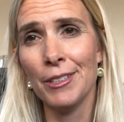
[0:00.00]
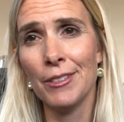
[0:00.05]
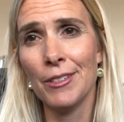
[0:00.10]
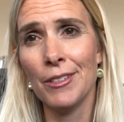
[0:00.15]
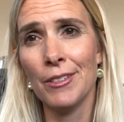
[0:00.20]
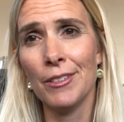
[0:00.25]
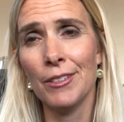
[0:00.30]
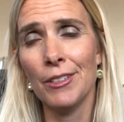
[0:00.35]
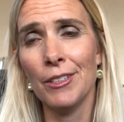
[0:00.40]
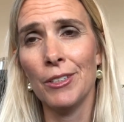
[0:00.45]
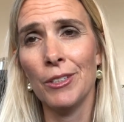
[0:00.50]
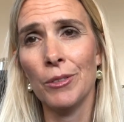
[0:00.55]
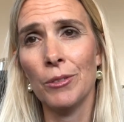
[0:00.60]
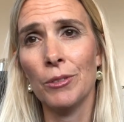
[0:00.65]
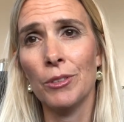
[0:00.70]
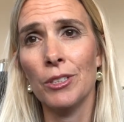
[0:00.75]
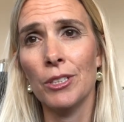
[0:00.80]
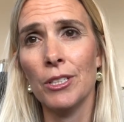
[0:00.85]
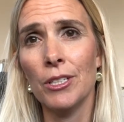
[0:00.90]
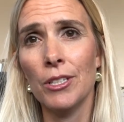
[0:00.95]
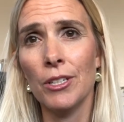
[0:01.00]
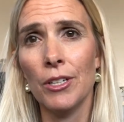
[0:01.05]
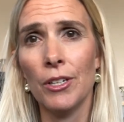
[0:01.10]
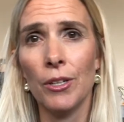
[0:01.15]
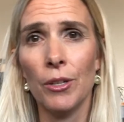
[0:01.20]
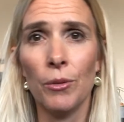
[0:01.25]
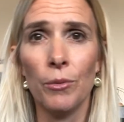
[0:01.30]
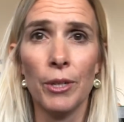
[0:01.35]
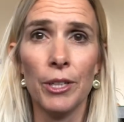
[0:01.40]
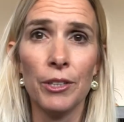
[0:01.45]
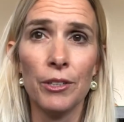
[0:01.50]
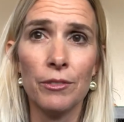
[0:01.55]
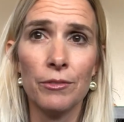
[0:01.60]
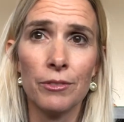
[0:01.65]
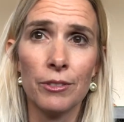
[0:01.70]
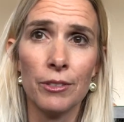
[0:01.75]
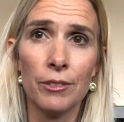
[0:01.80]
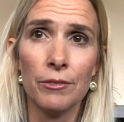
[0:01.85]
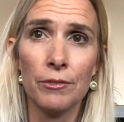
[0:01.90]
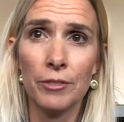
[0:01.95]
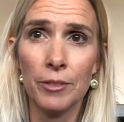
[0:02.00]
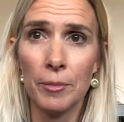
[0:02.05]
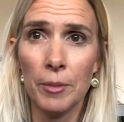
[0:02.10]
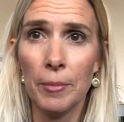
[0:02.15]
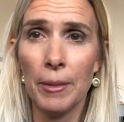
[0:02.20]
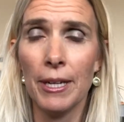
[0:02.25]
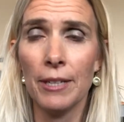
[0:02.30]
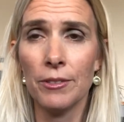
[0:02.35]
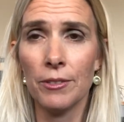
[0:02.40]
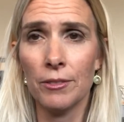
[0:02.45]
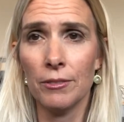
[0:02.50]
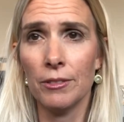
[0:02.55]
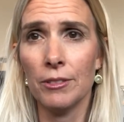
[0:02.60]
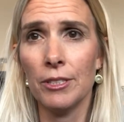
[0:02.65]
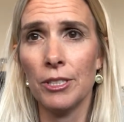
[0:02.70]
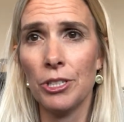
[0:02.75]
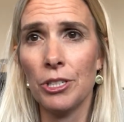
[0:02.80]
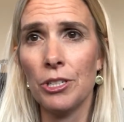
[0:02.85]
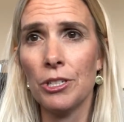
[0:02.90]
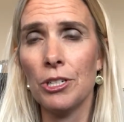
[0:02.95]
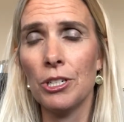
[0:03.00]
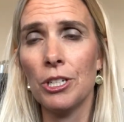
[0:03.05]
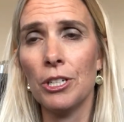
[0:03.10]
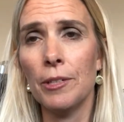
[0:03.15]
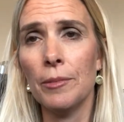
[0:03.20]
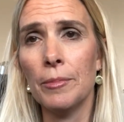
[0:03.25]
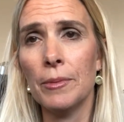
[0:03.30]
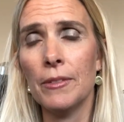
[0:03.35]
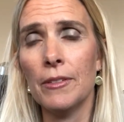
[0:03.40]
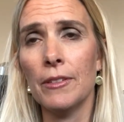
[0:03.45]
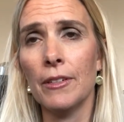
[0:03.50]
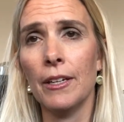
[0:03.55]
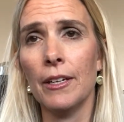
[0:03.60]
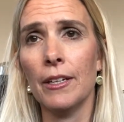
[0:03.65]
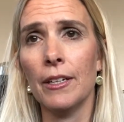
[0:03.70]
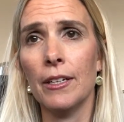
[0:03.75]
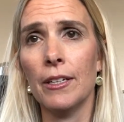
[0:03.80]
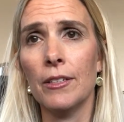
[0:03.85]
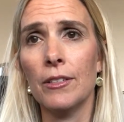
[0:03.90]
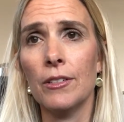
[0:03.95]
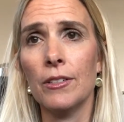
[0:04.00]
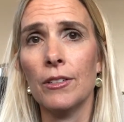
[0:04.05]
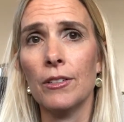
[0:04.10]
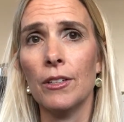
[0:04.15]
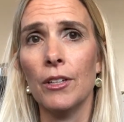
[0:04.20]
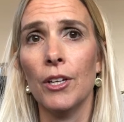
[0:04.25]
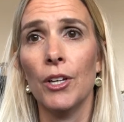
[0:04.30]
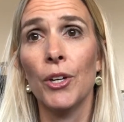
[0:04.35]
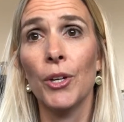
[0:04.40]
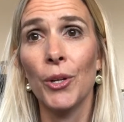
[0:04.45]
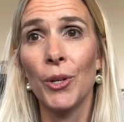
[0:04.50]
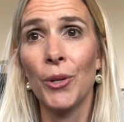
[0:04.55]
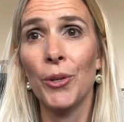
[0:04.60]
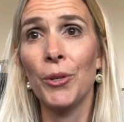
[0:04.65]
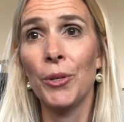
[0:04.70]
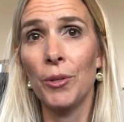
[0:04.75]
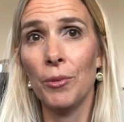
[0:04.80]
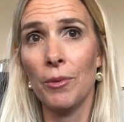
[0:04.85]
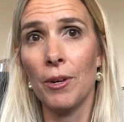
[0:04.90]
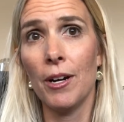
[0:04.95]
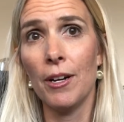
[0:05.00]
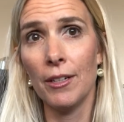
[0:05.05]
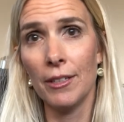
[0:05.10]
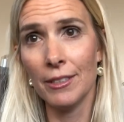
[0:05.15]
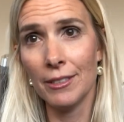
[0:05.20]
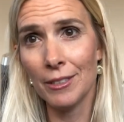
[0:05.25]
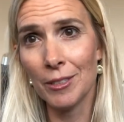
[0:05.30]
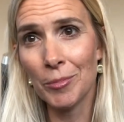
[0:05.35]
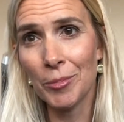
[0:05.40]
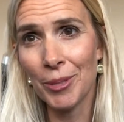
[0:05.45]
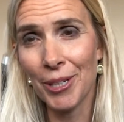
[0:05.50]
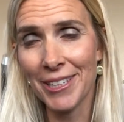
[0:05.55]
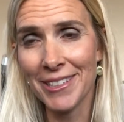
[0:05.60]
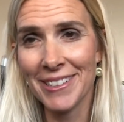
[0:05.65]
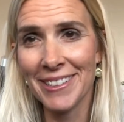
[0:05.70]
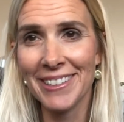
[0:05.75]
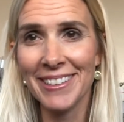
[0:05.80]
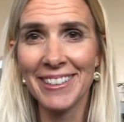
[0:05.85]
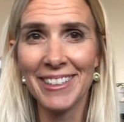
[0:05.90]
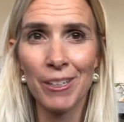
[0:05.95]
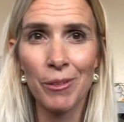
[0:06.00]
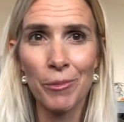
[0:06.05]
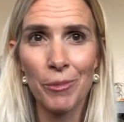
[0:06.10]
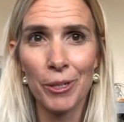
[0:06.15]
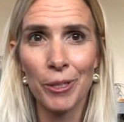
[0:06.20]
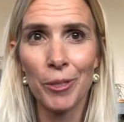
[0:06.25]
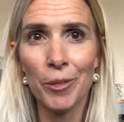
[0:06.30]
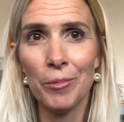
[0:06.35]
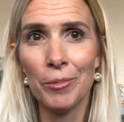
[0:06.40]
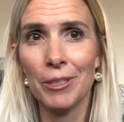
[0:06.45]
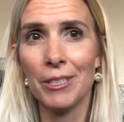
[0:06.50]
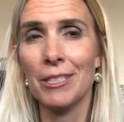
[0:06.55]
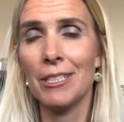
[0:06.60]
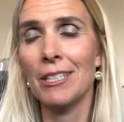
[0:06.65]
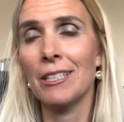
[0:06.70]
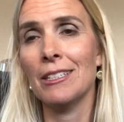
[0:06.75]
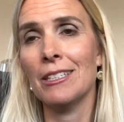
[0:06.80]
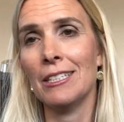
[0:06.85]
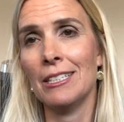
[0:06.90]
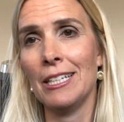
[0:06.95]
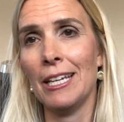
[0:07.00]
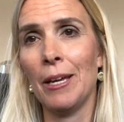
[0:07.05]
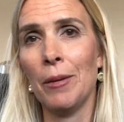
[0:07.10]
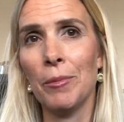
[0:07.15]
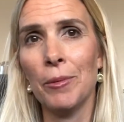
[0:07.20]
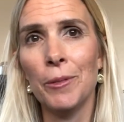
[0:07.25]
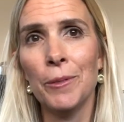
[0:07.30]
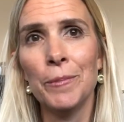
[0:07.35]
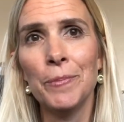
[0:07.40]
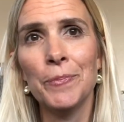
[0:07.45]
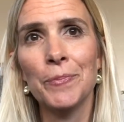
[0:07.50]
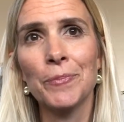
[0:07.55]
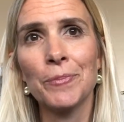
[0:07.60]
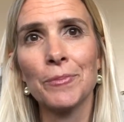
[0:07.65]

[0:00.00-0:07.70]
It's, you know, good to know what you've learned from your past relationships and who you are in the present and what you bring to the table.